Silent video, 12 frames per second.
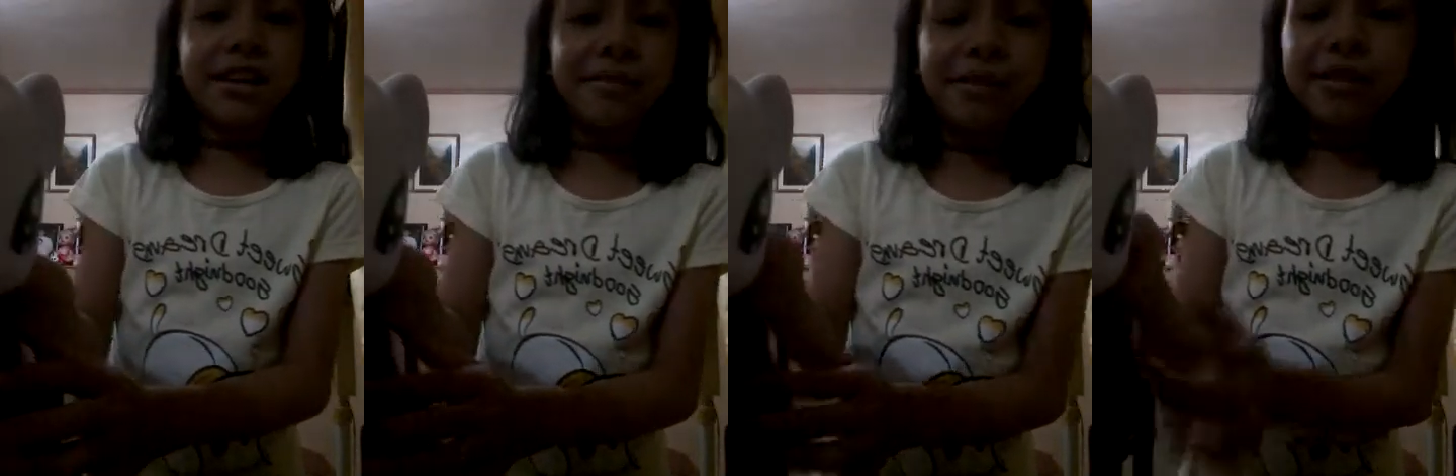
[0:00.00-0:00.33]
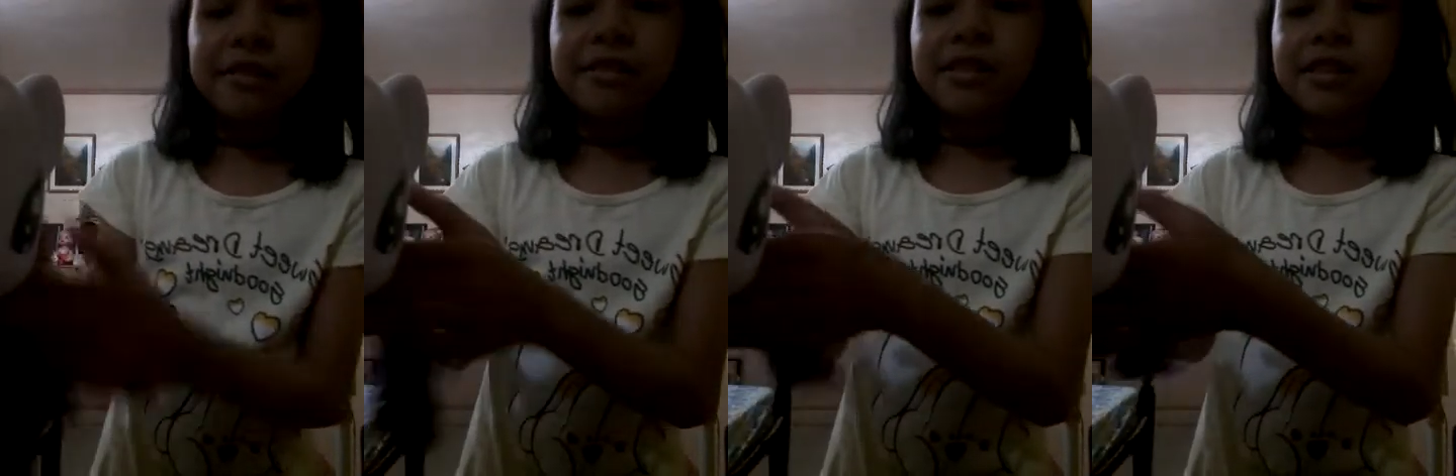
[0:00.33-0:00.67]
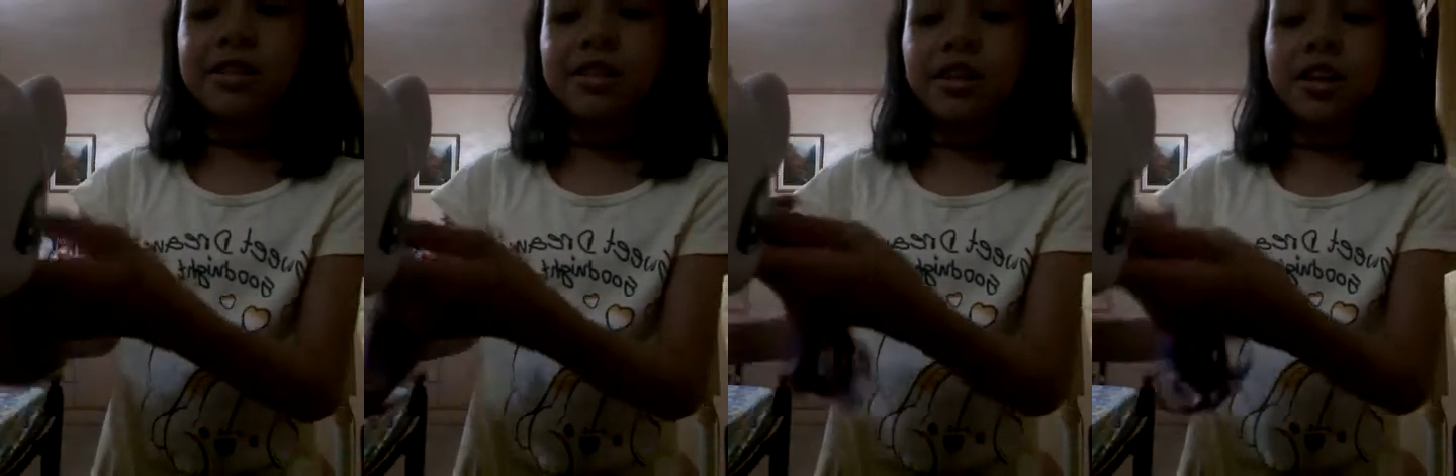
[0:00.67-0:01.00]
I mean.
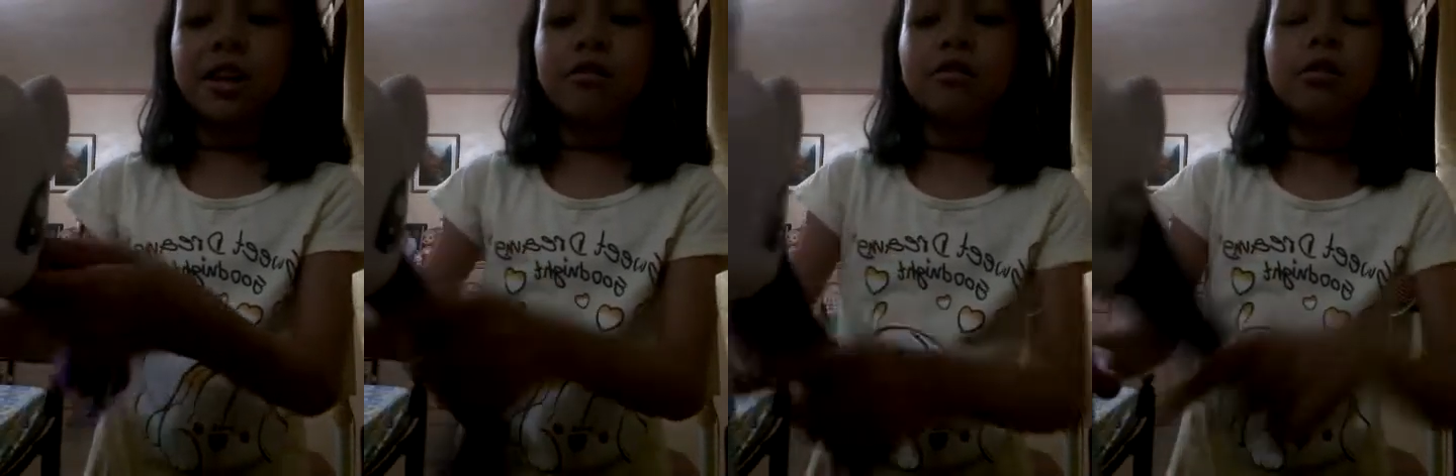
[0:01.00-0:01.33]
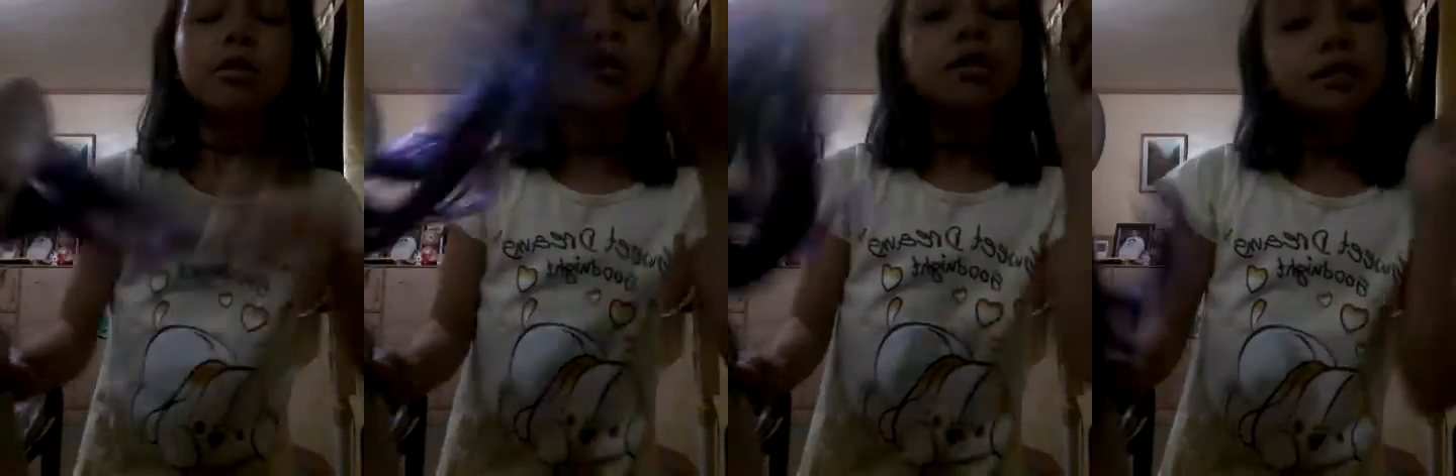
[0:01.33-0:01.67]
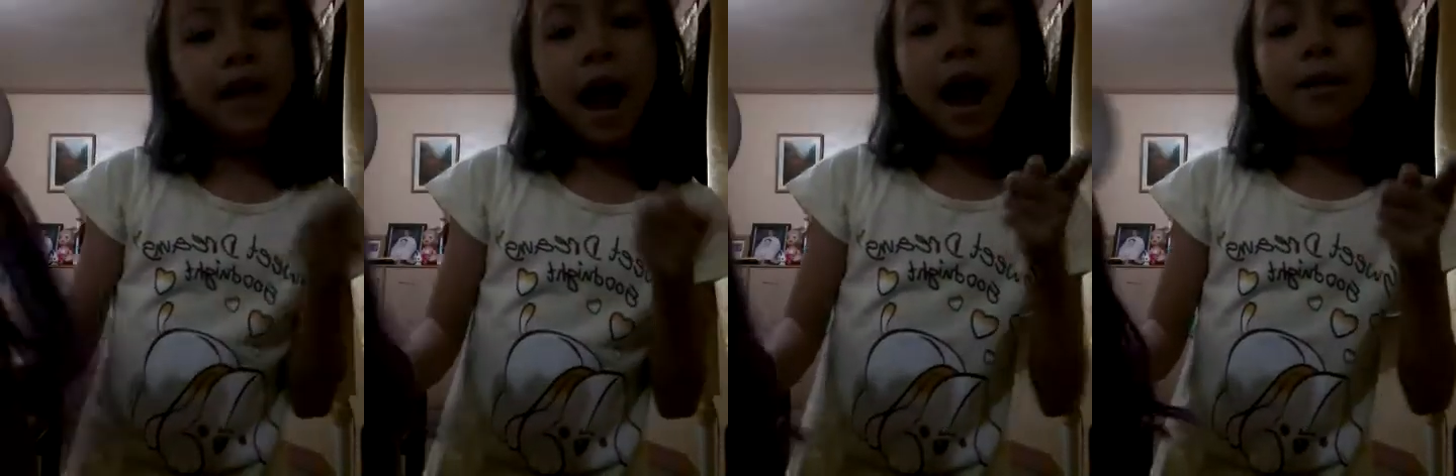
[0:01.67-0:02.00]
So
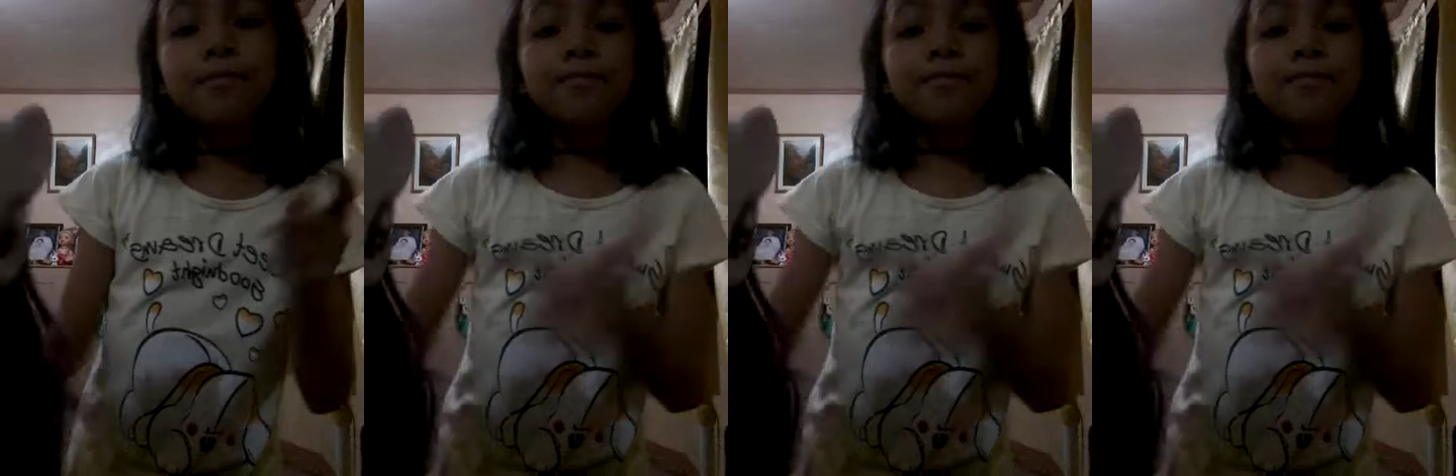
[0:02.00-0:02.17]
yeah,